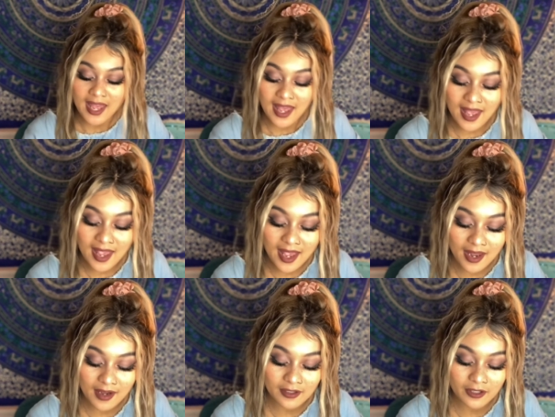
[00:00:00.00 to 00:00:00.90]

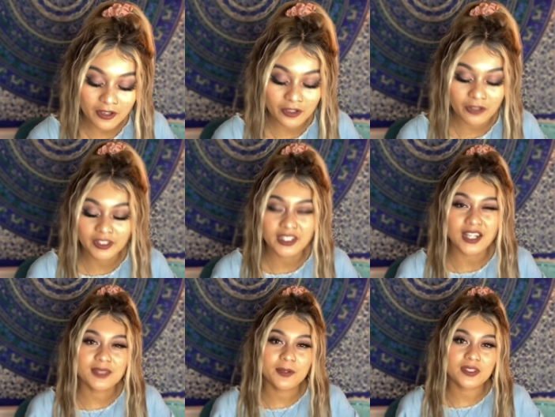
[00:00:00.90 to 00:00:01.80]
And you know, you're really not
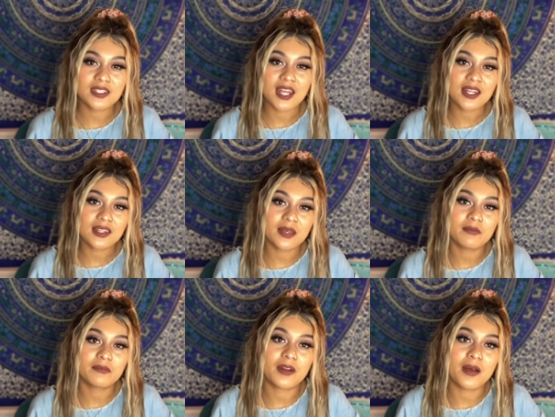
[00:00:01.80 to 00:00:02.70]
supposed to take them
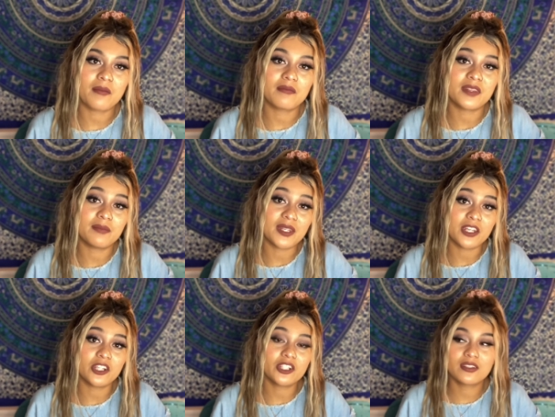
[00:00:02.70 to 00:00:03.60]
from the
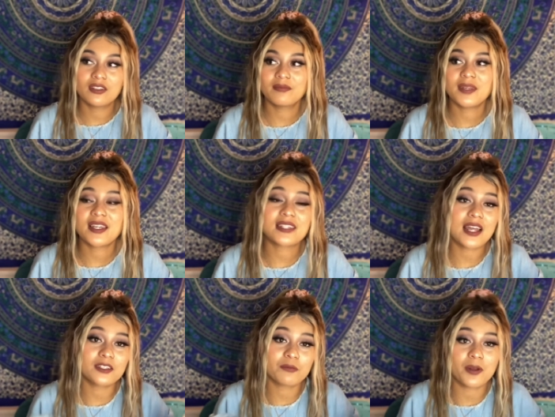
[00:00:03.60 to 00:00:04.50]
beach because
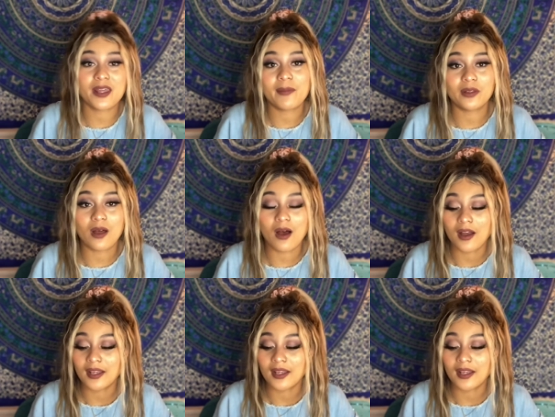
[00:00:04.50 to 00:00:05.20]
that's where they belong.